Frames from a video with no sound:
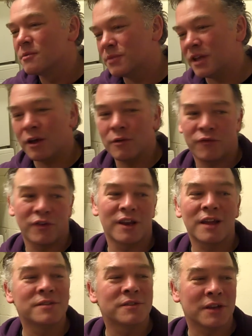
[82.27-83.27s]
you know, for
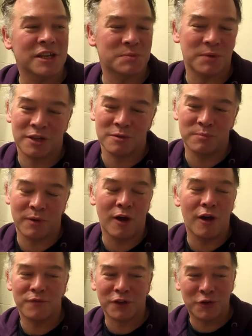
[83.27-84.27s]
London, it's become
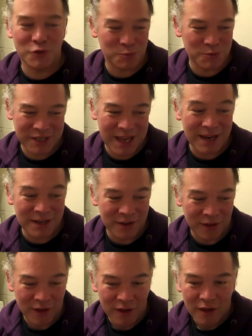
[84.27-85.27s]
part of the Christmas
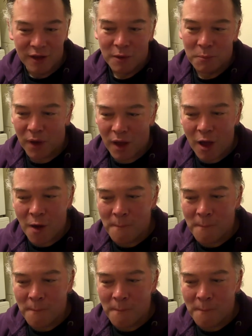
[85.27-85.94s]
calendar," but